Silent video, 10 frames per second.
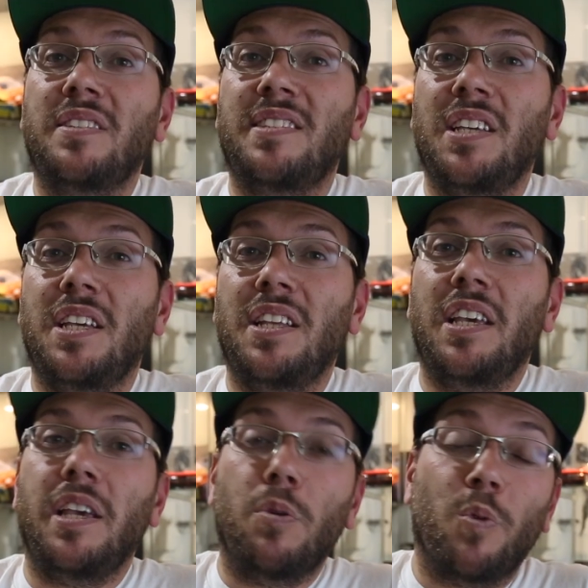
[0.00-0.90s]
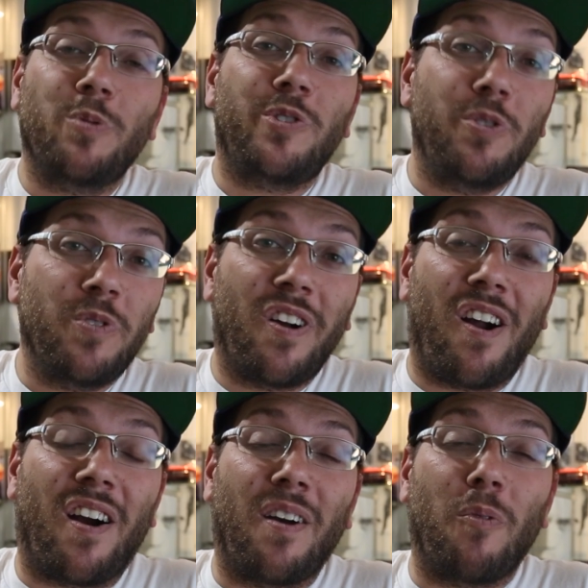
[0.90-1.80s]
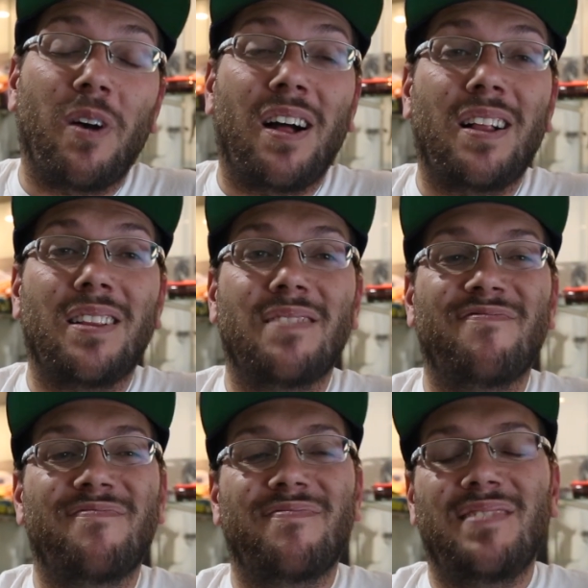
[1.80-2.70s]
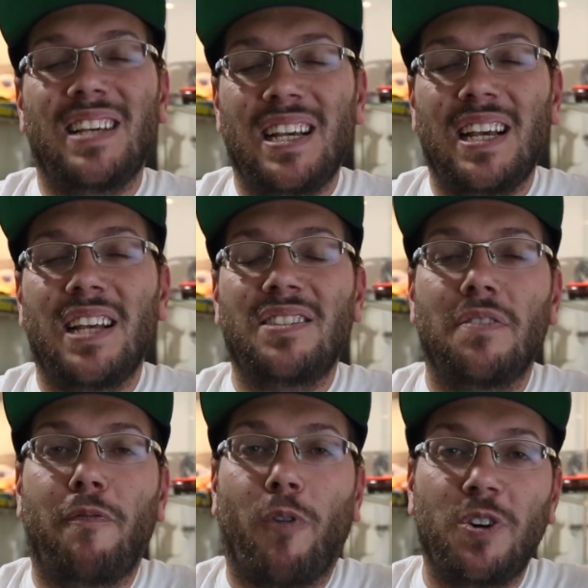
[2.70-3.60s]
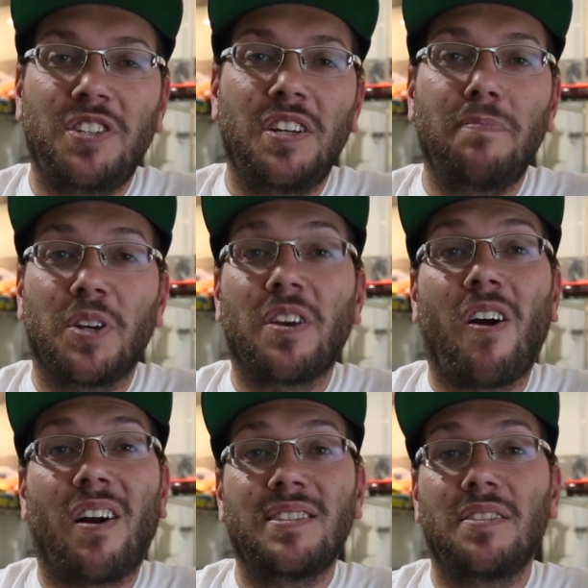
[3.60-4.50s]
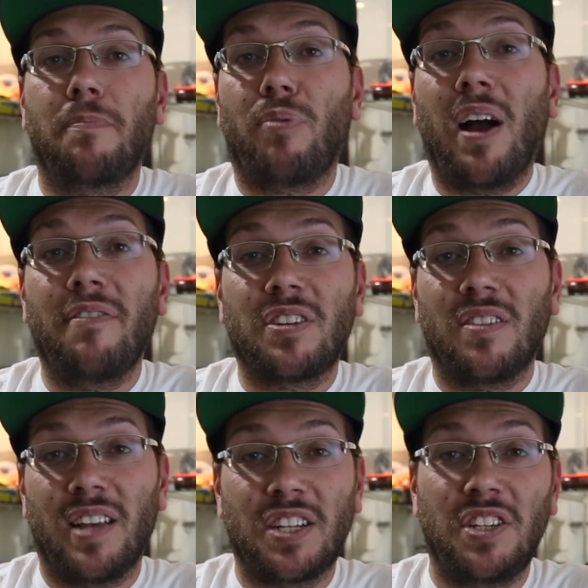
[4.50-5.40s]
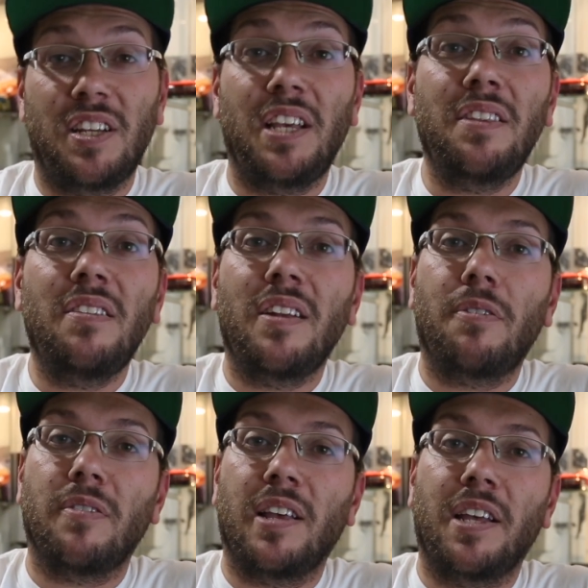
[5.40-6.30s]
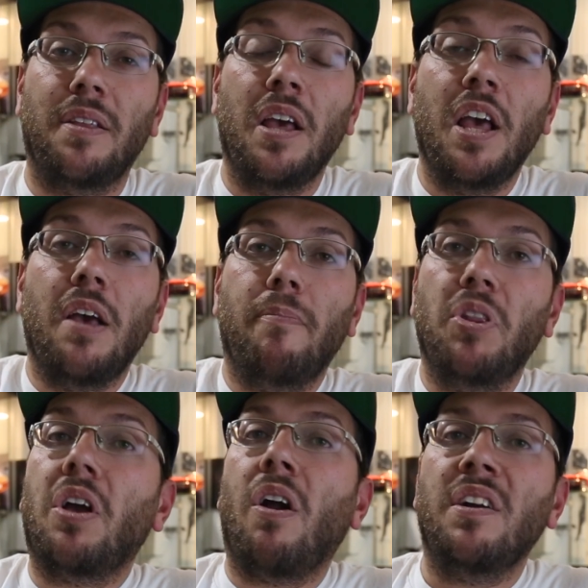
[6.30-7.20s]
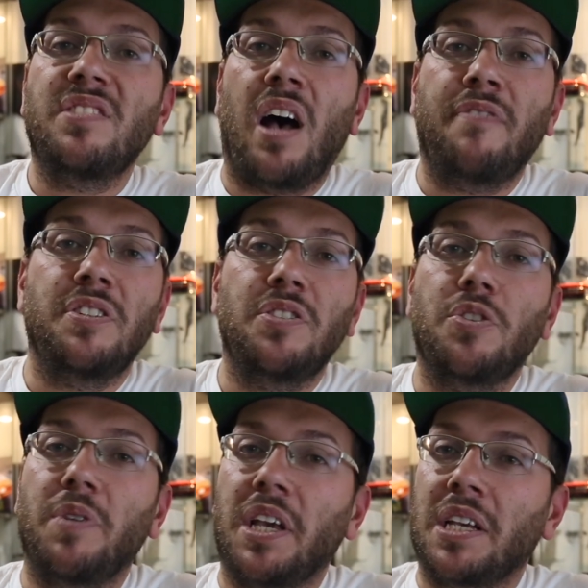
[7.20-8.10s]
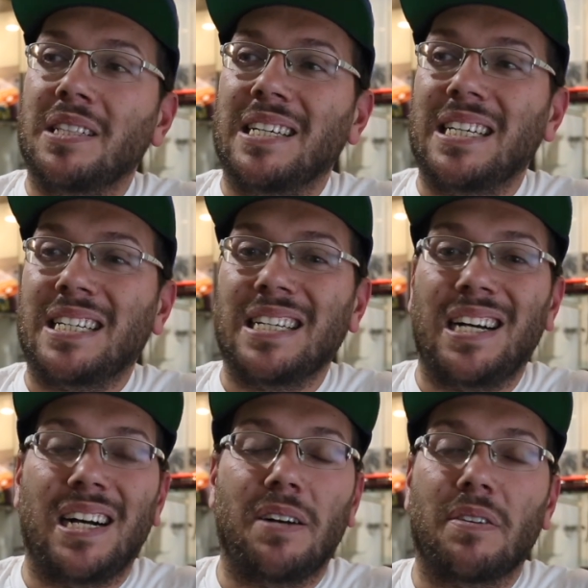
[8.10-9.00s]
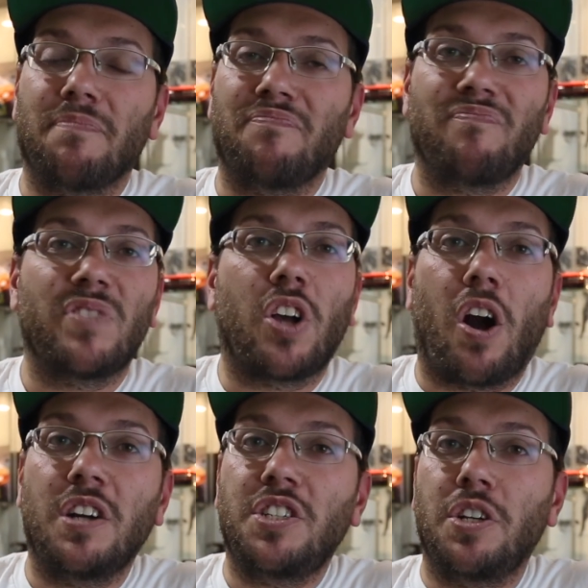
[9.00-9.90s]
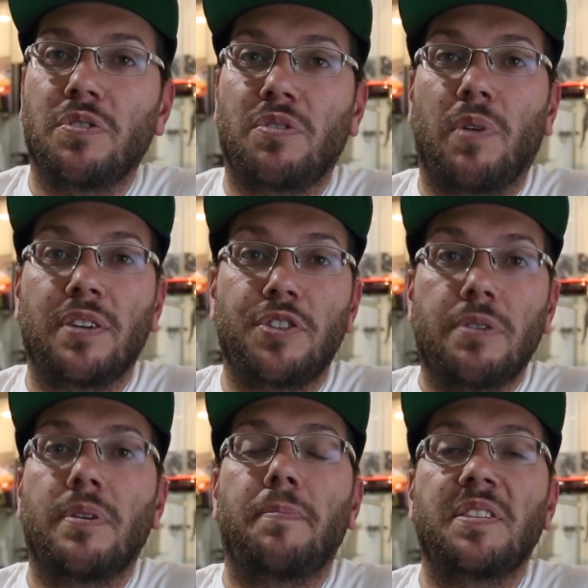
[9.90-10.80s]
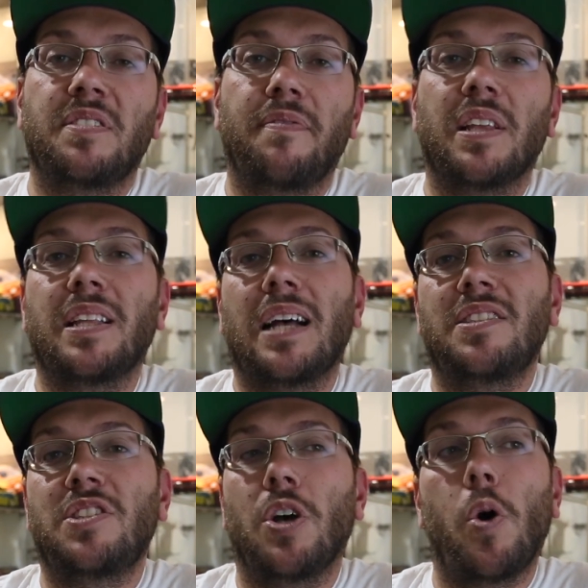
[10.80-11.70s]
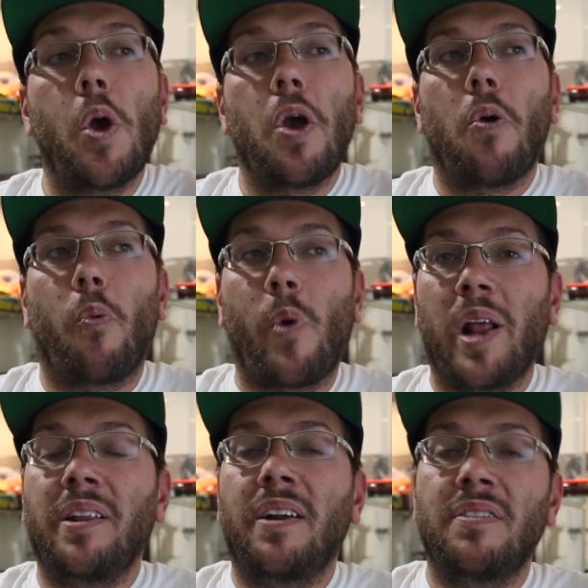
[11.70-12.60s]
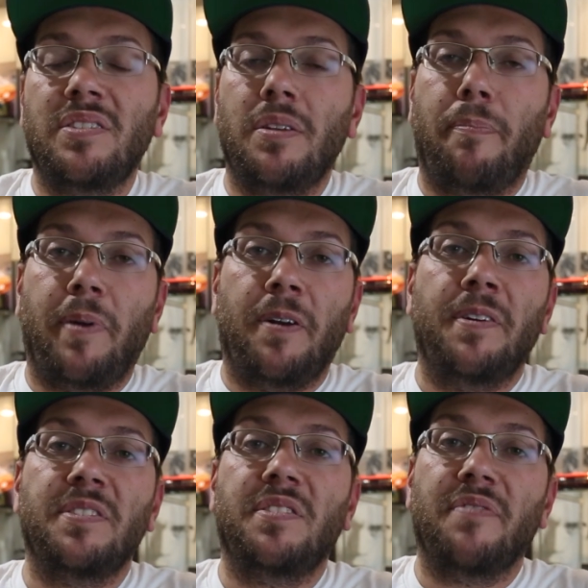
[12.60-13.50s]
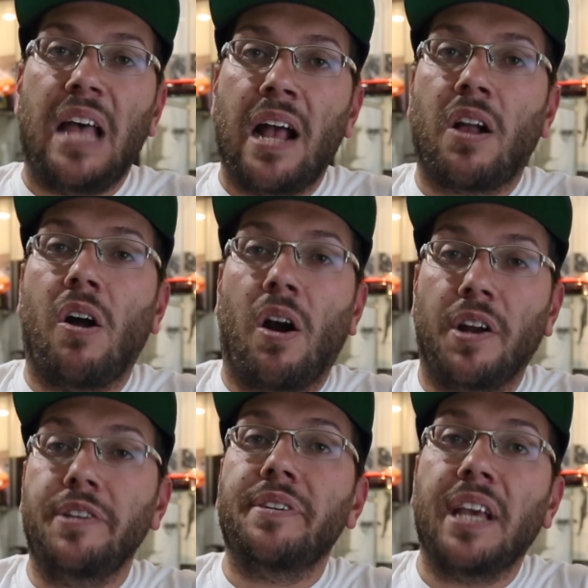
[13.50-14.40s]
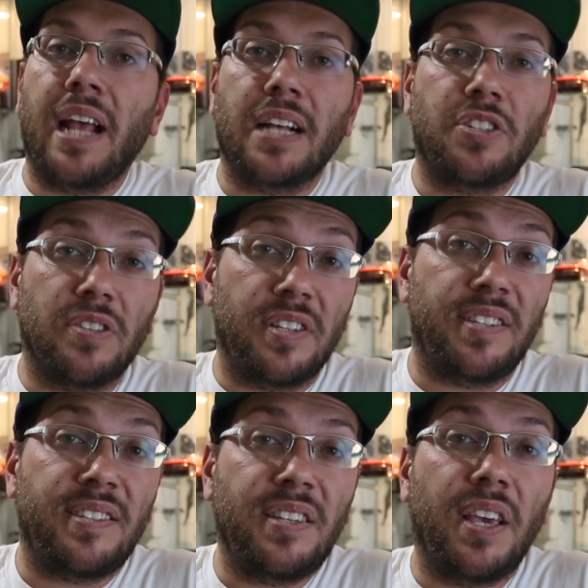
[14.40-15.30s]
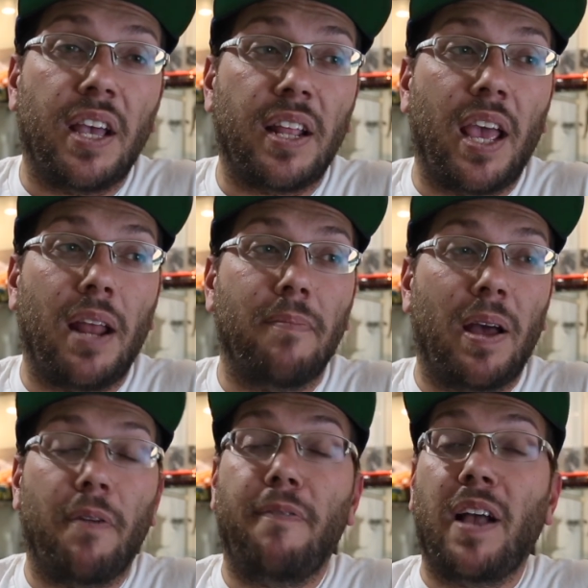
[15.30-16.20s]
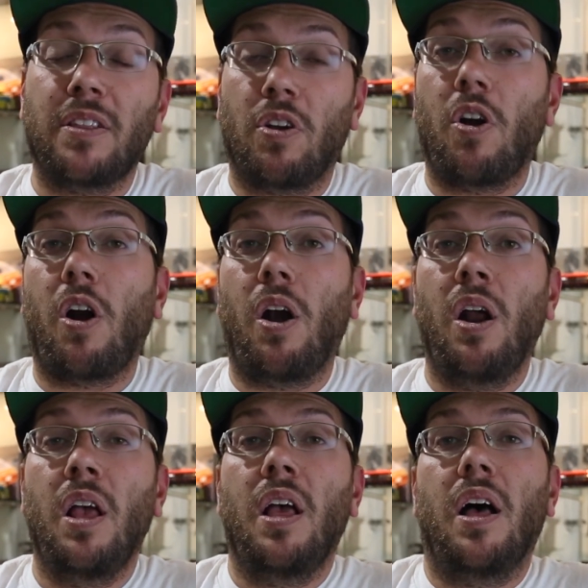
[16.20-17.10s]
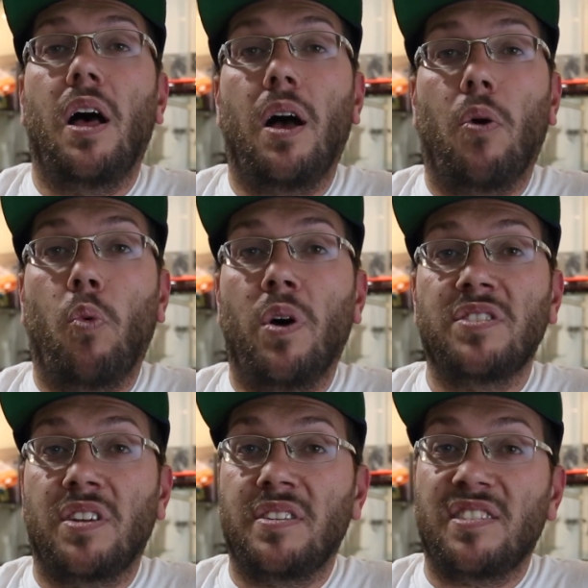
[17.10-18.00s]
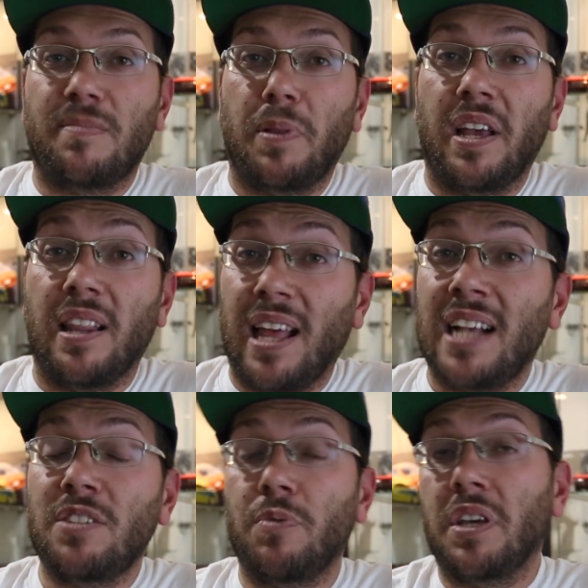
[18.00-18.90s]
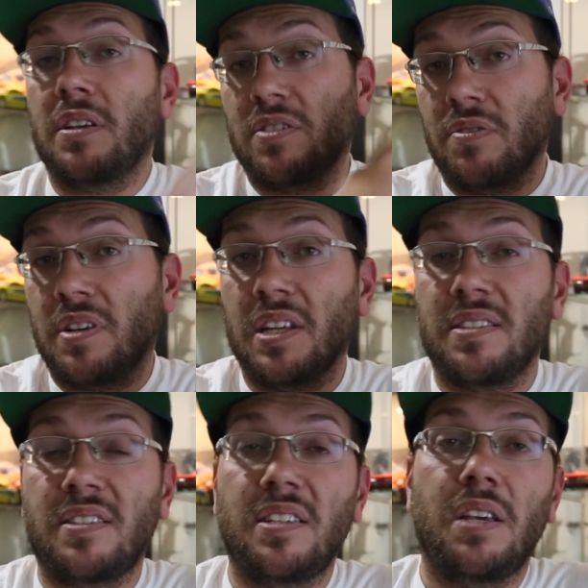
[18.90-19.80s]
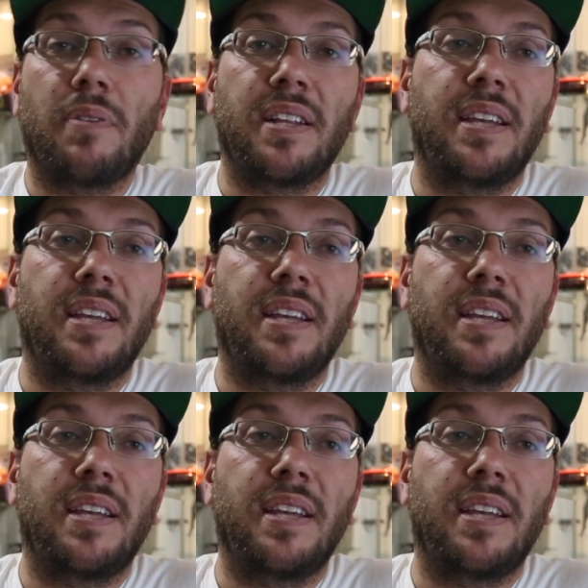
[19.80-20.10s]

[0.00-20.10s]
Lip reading: to see the Euro 2 car, well, it's unfortunate, but the car is in a private collection in the Netherlands, but the car is often doing like car shows around Europe and stuff like that. So when there's an appearance of that car, you can actually see it. And matter of fact, the car was on display last week, so you can see right